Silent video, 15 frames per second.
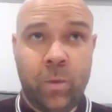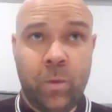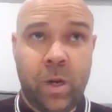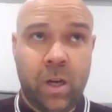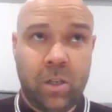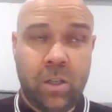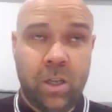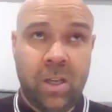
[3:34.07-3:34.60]

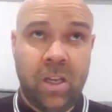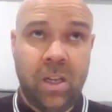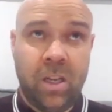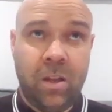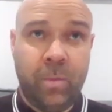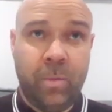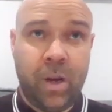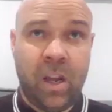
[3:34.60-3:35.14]
We're actually keen
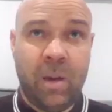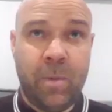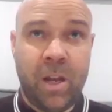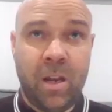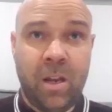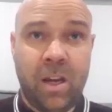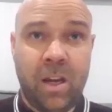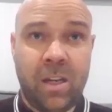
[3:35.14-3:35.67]
to bring him
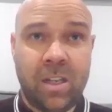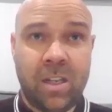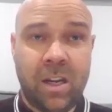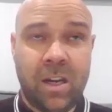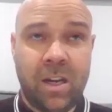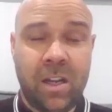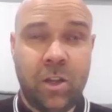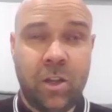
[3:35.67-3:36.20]
in as
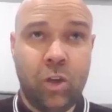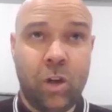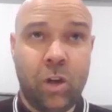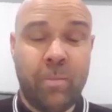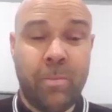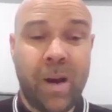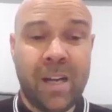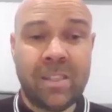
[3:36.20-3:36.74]
a young
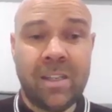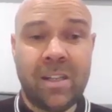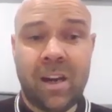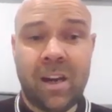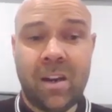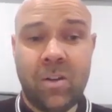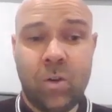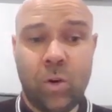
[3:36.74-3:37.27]

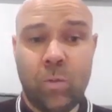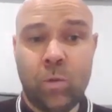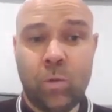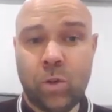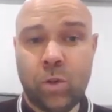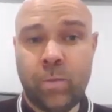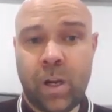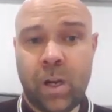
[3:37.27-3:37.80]
ambassador,
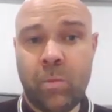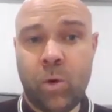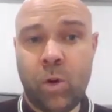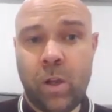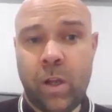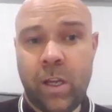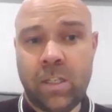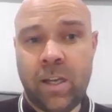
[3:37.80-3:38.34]
almost bring him
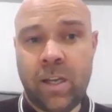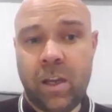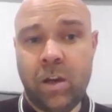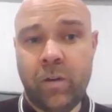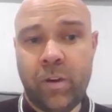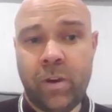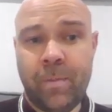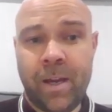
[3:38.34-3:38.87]
on the
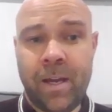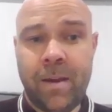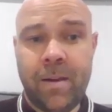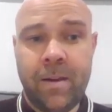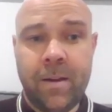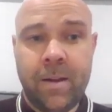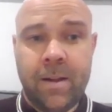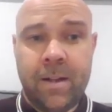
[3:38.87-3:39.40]
executive committee.
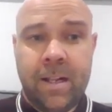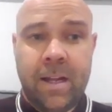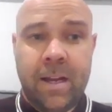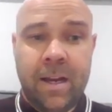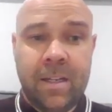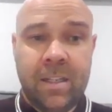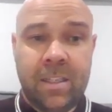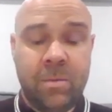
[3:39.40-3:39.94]

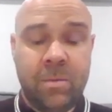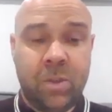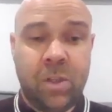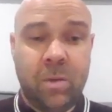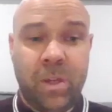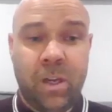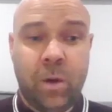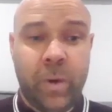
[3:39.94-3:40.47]
And he seems
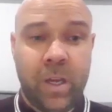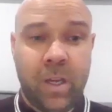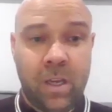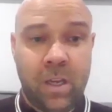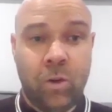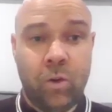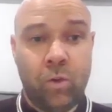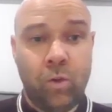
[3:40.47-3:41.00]
to be quite
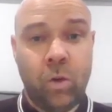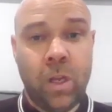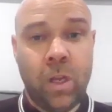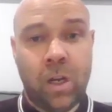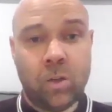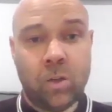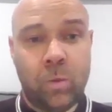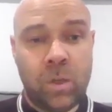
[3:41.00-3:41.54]
keen on doing
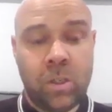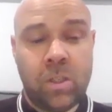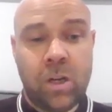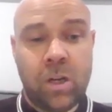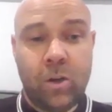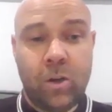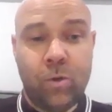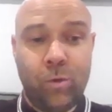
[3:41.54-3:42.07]
that. So we're just
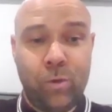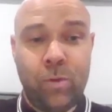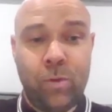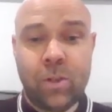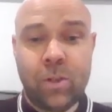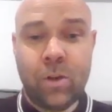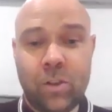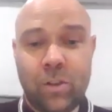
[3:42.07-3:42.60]
actually going through
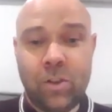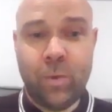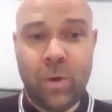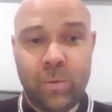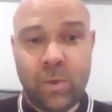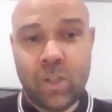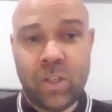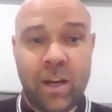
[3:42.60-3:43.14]
discussions with
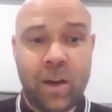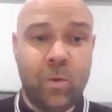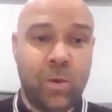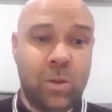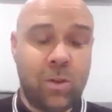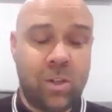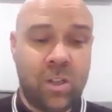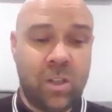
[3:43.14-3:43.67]
him just now
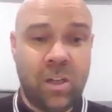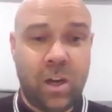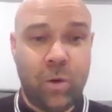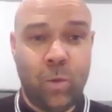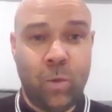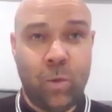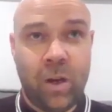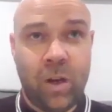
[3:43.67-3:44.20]
and seeing
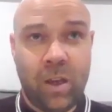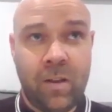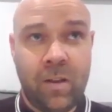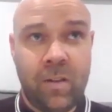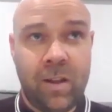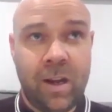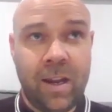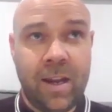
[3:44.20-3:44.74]
how that
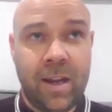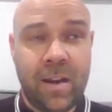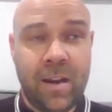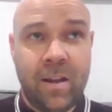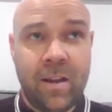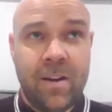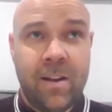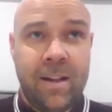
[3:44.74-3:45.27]
can tie in.